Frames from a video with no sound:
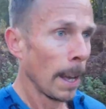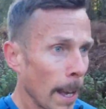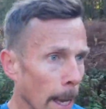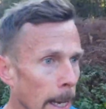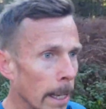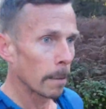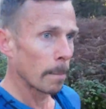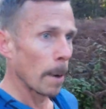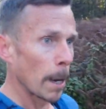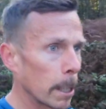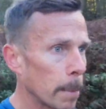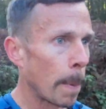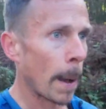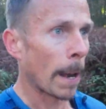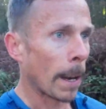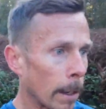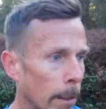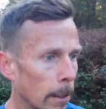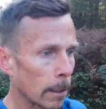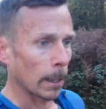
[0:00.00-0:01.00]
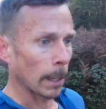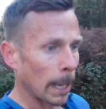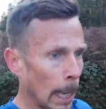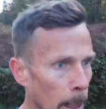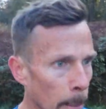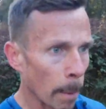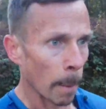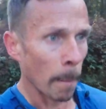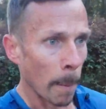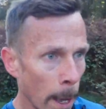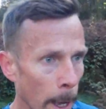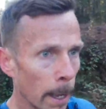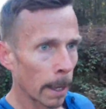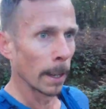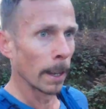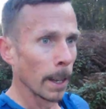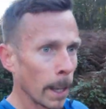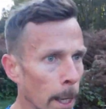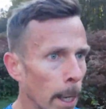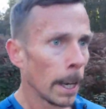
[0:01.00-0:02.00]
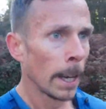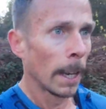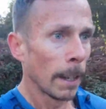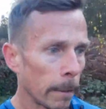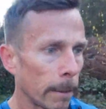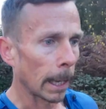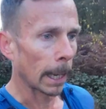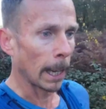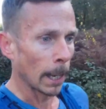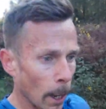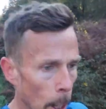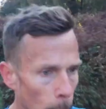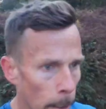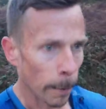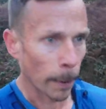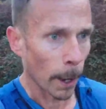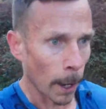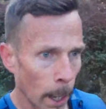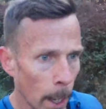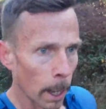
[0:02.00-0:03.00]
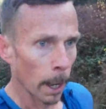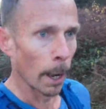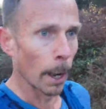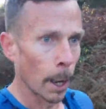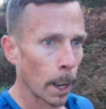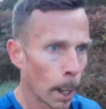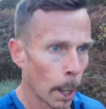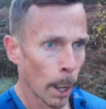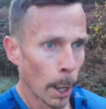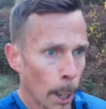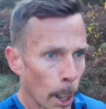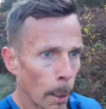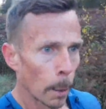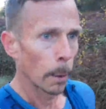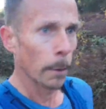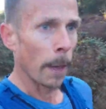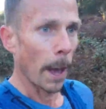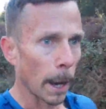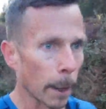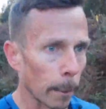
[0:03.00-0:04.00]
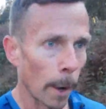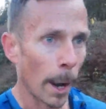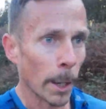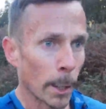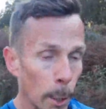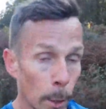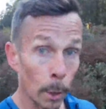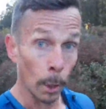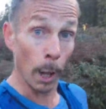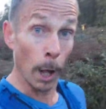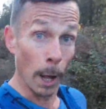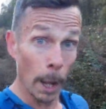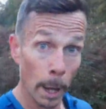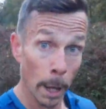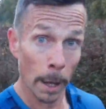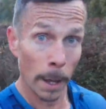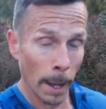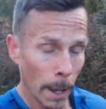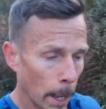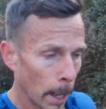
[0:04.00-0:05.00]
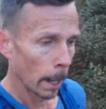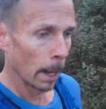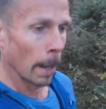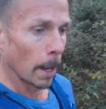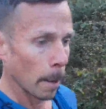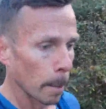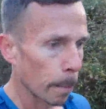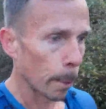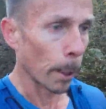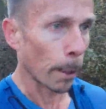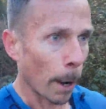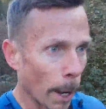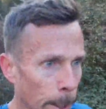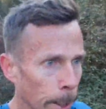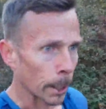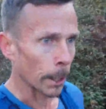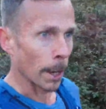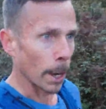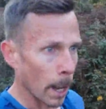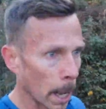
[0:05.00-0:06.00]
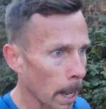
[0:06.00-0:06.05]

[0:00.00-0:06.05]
It's much better just to keep them ticking over with that gradual progression.